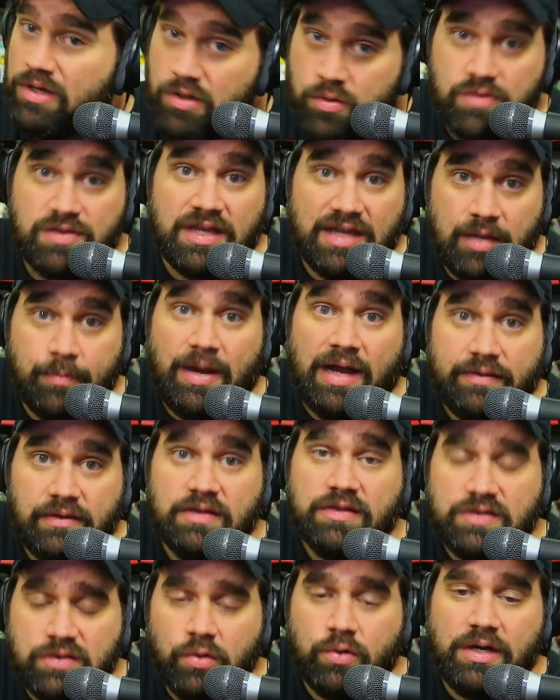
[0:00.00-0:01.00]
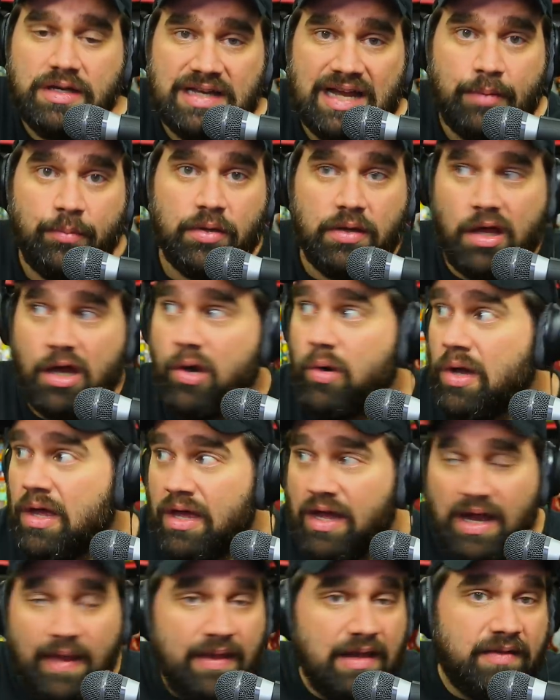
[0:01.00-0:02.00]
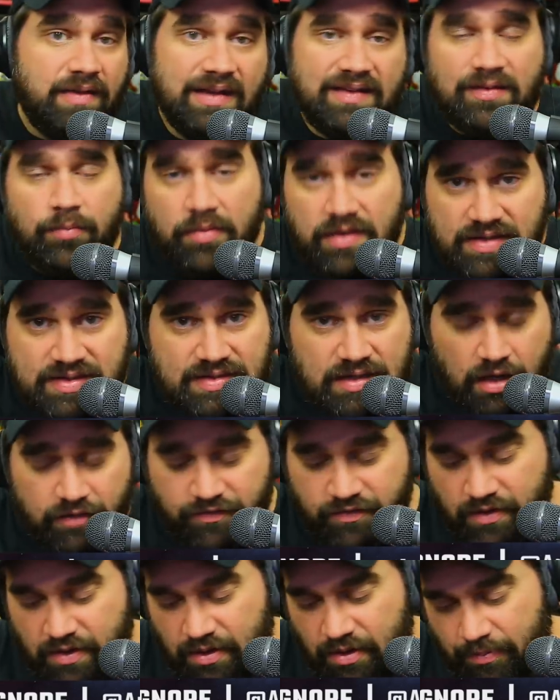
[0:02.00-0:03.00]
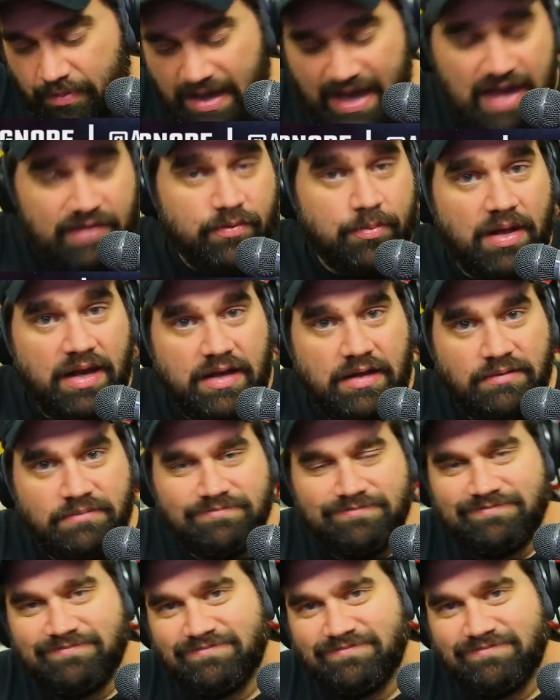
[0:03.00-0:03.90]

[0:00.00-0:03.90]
me what you think about this story down below and then click some of this stuff. Bye, everybody.